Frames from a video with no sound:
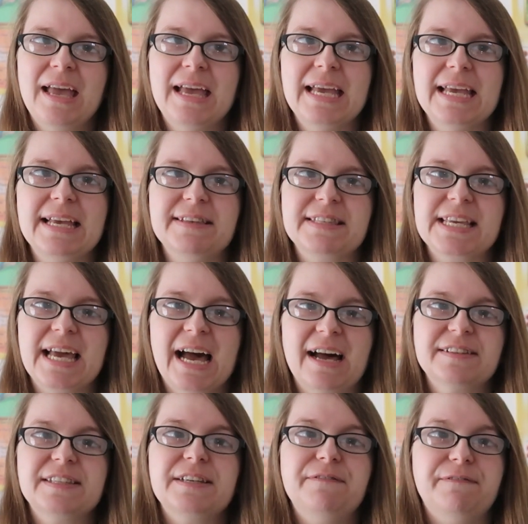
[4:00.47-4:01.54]
is it
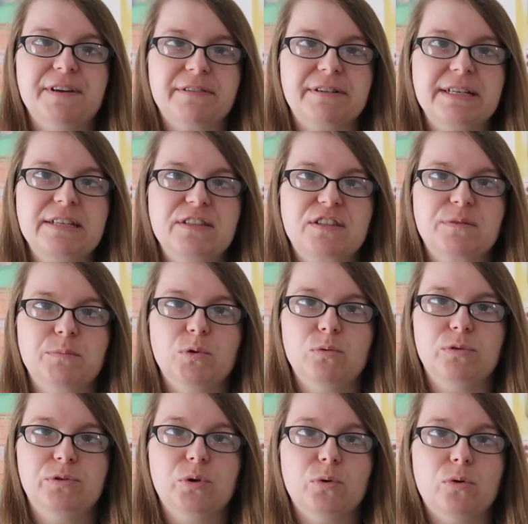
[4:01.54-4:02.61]
has a very small
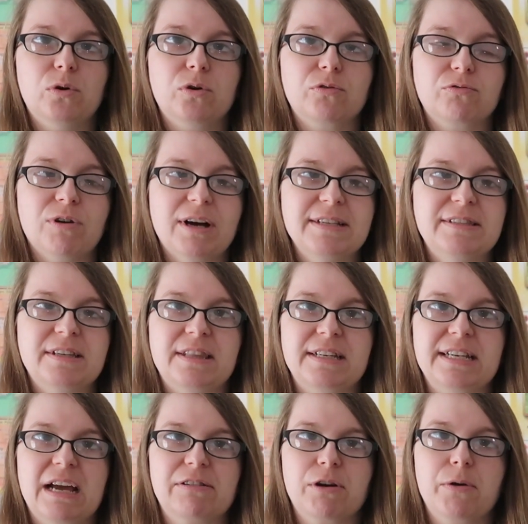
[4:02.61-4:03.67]
door right at the
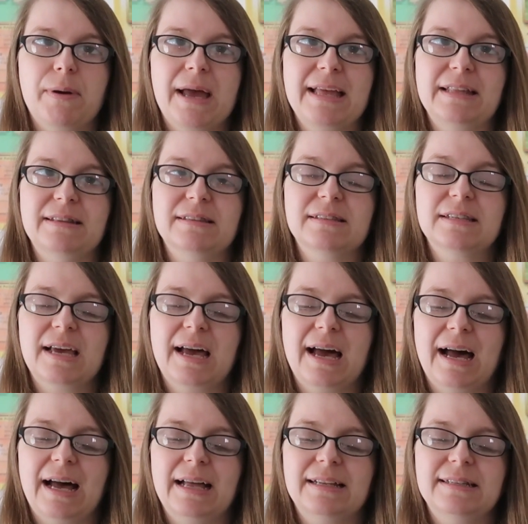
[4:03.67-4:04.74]
narrow end,
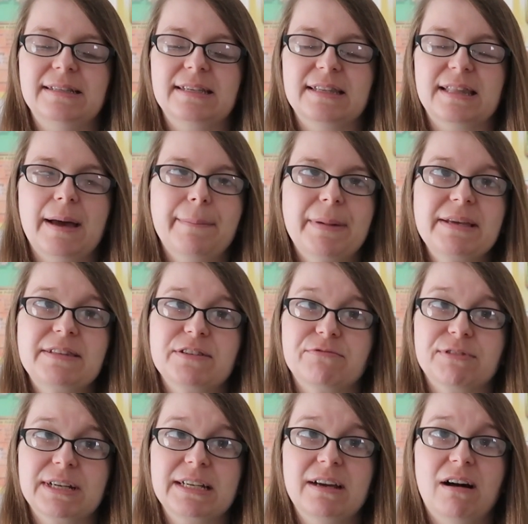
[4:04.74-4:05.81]
and that makes it
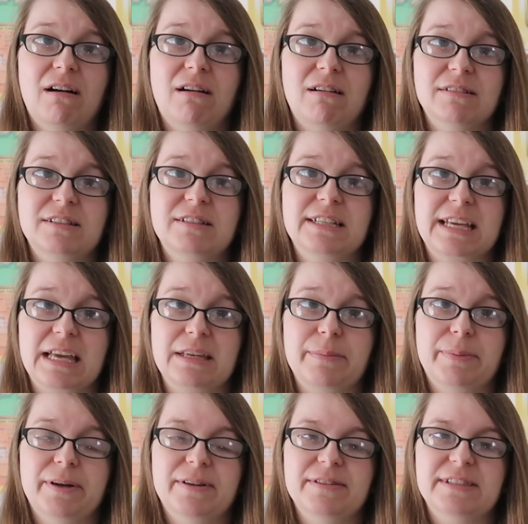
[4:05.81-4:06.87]
really hard to get your
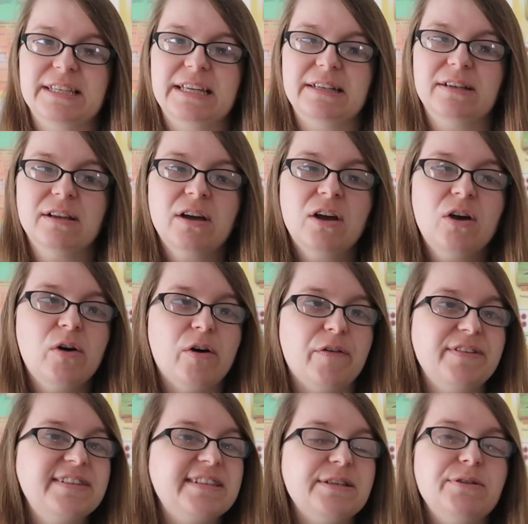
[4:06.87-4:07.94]
birds in.
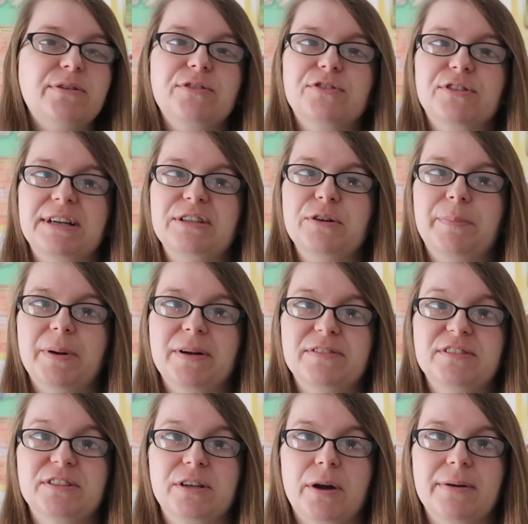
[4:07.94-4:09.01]
Obviously you can train your
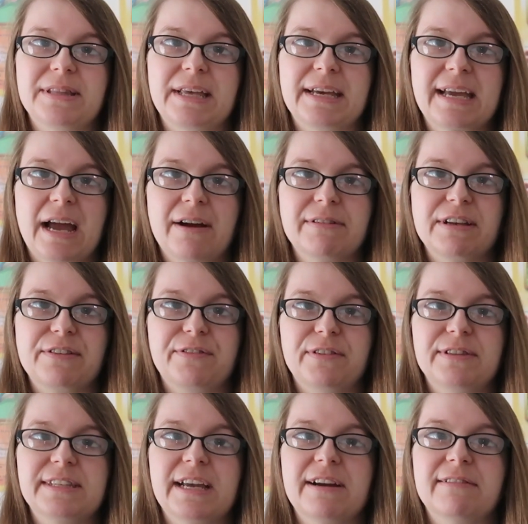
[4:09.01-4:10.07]
birds to go in their carriers
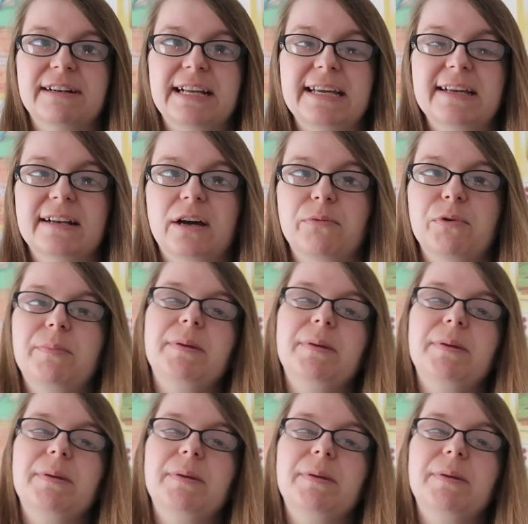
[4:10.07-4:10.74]
voluntarily, and I will be